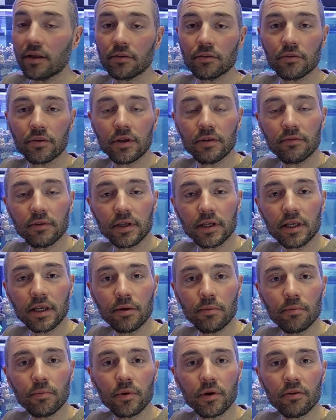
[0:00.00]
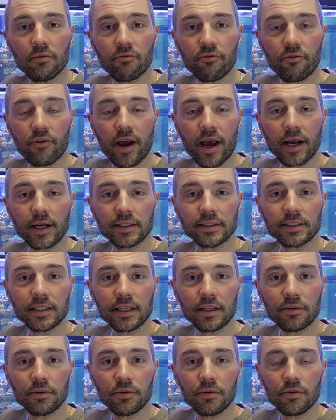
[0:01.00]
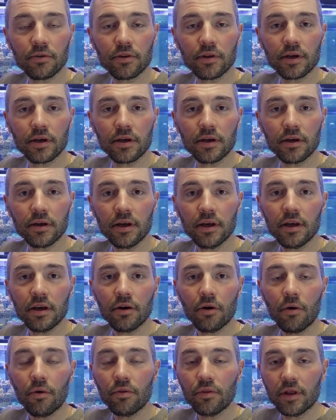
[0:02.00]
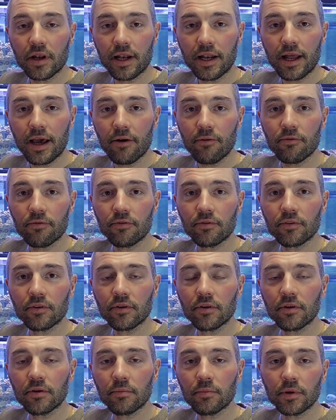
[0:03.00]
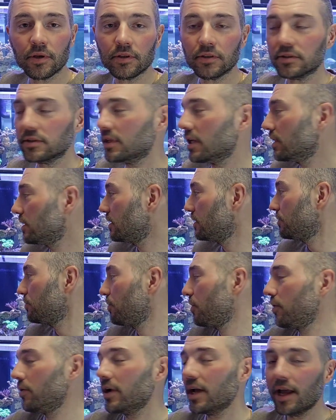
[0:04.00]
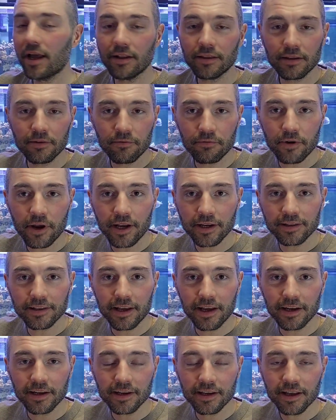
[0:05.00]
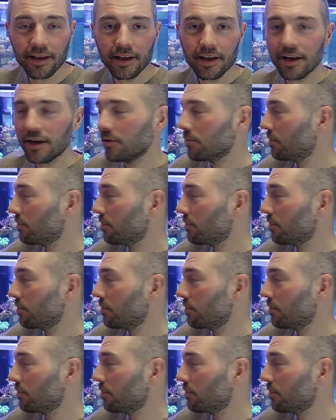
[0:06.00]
to even keep frags here on the left, because that is where I had the frag tank. But